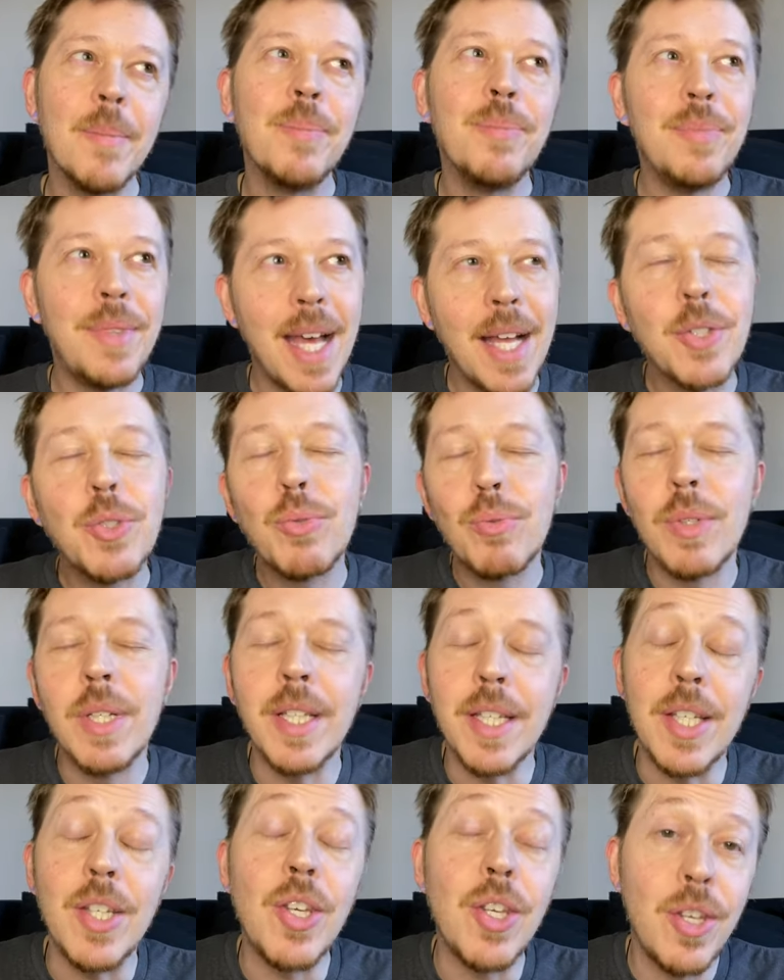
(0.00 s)
that's
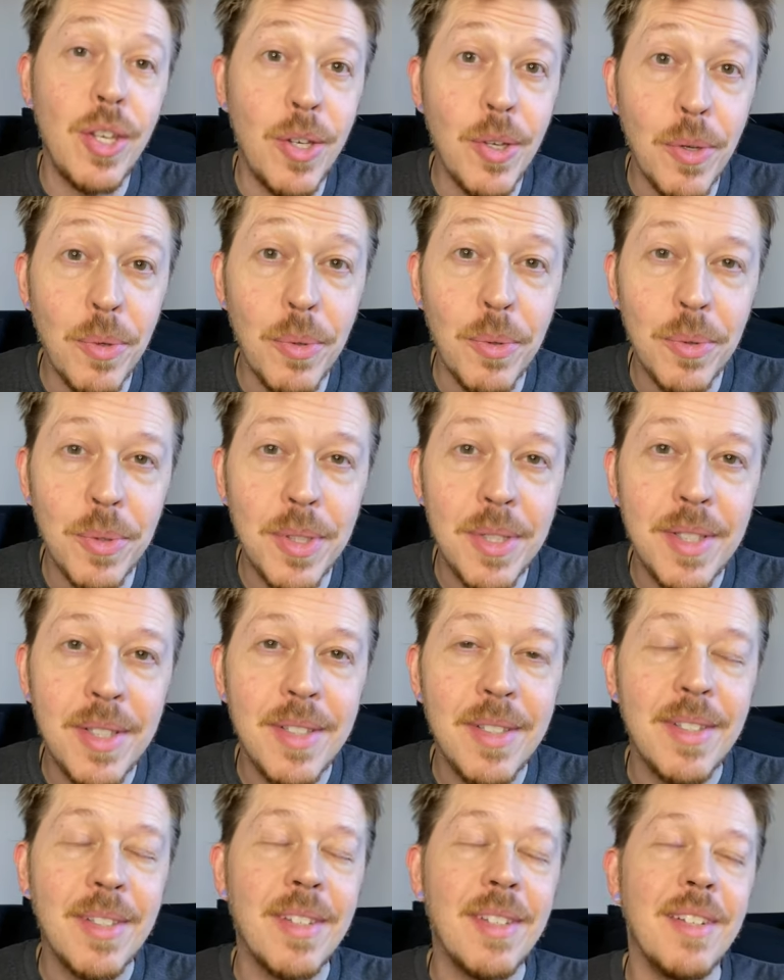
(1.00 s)
really cute.
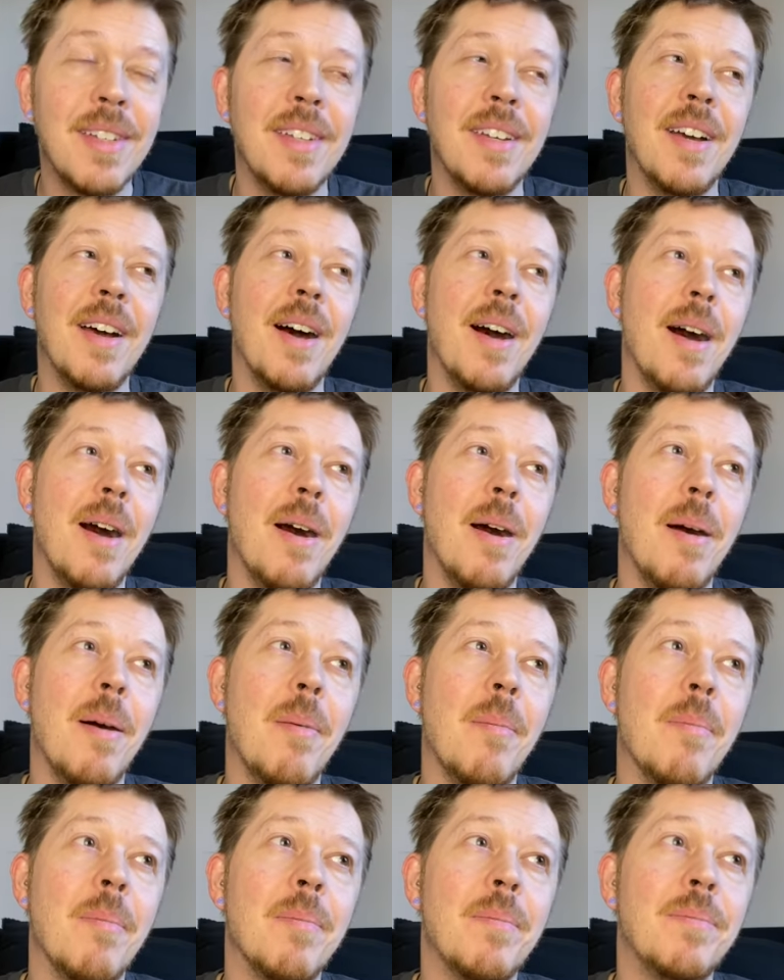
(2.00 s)

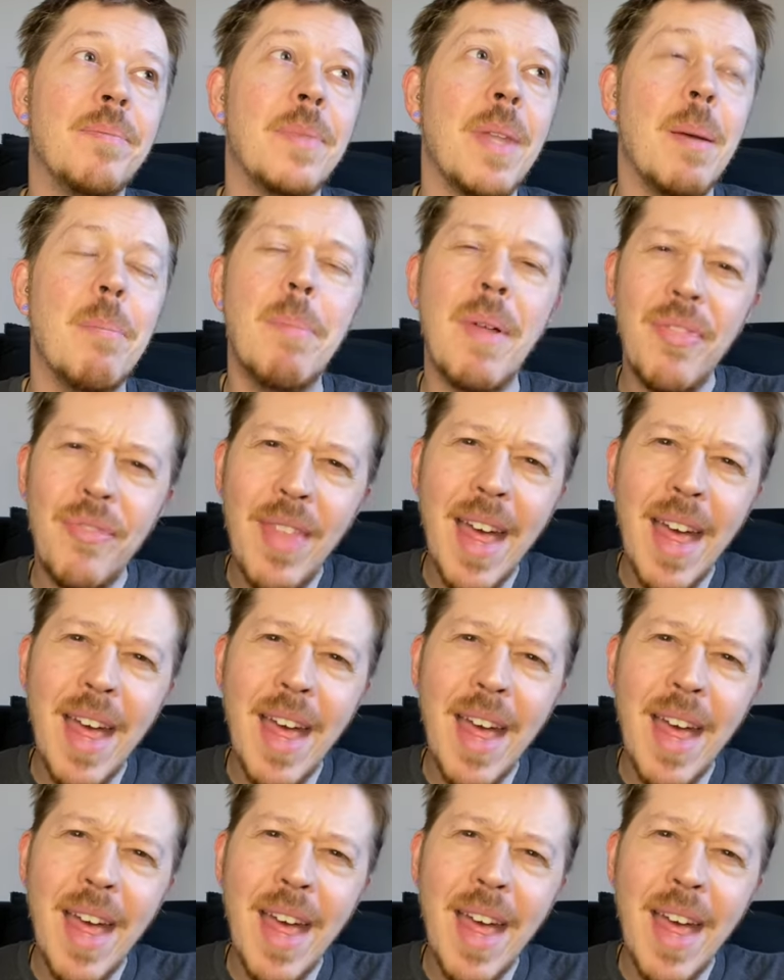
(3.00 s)
But